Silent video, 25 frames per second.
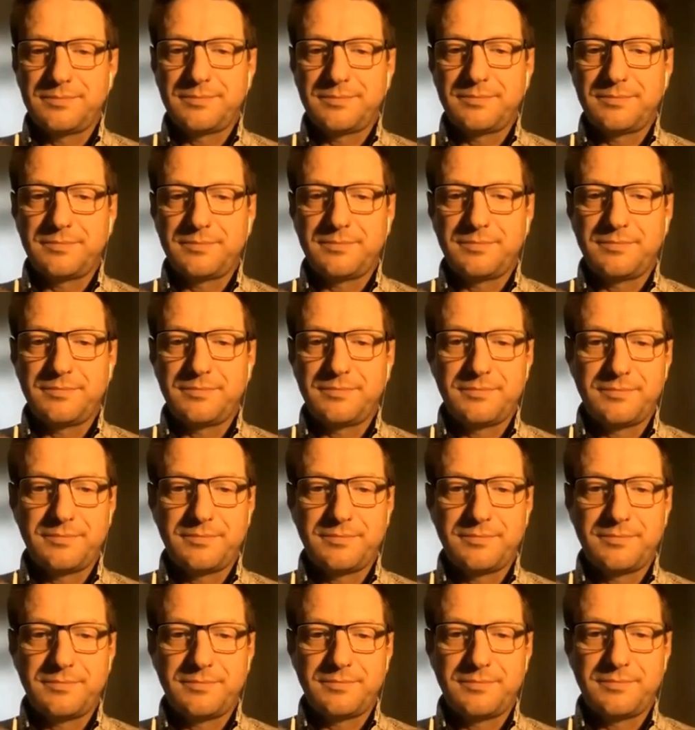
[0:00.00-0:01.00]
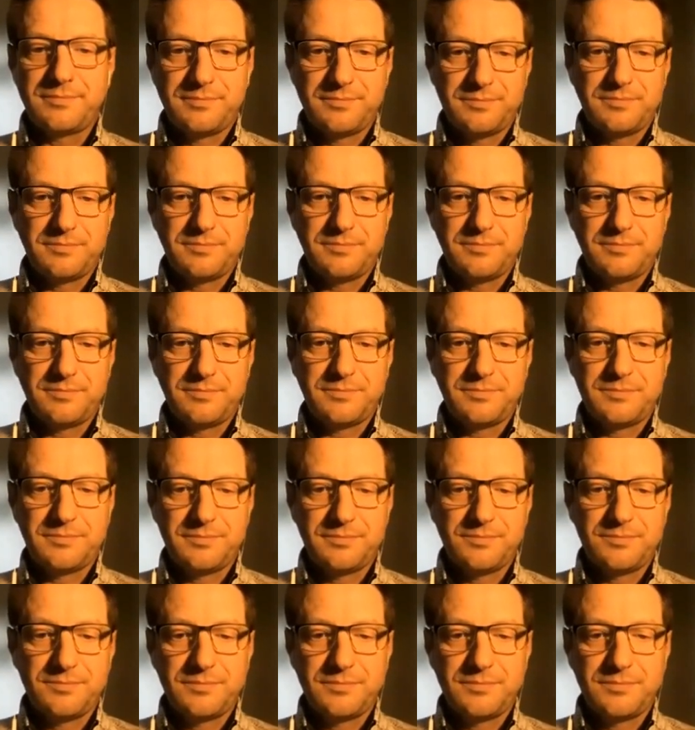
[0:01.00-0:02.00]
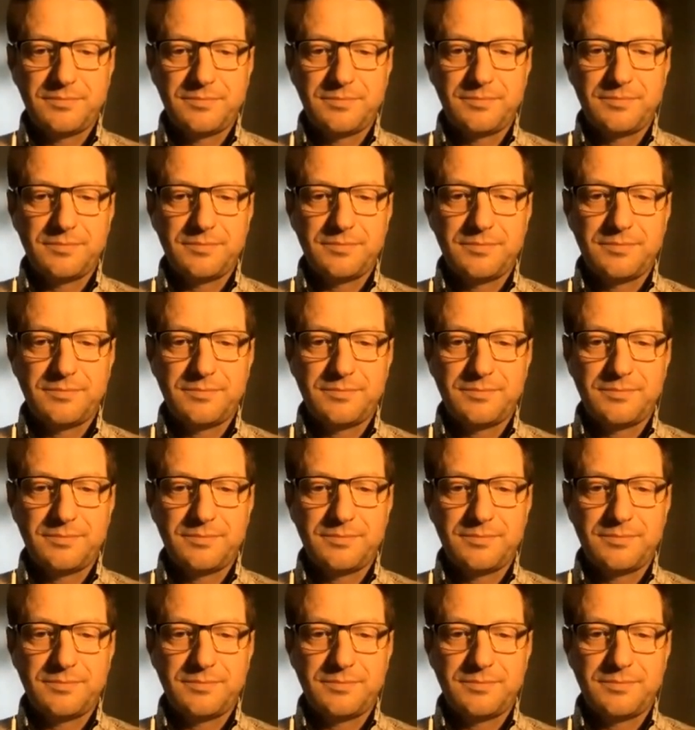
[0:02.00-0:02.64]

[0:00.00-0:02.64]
(silent)